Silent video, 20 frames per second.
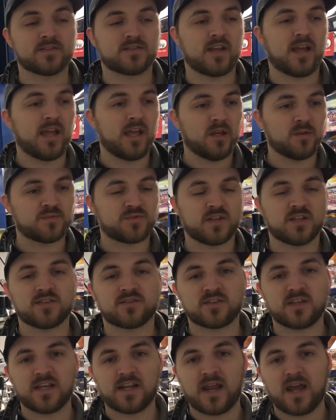That helps us
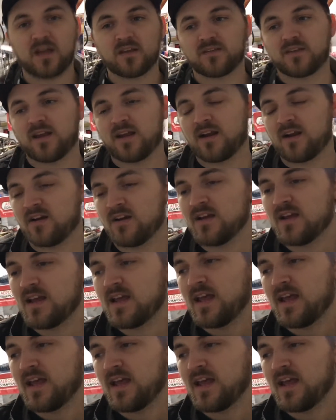get out there,